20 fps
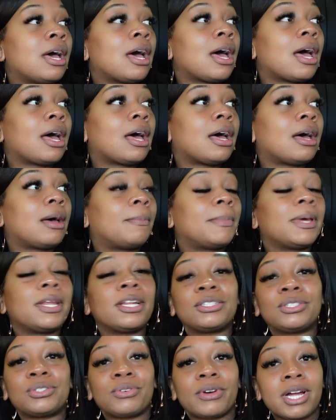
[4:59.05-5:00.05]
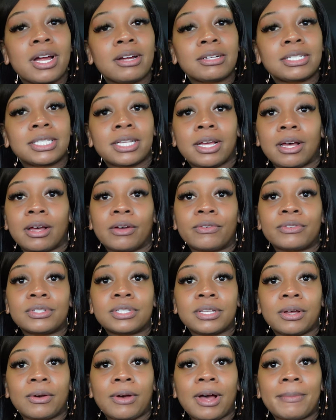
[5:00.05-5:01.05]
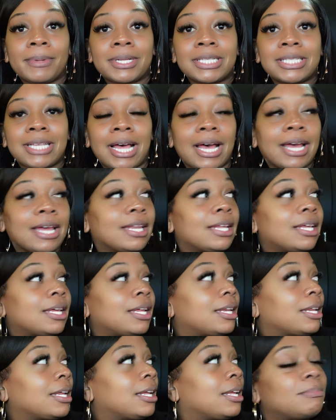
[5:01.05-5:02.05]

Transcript: and enjoy ourselves. So I'm excited.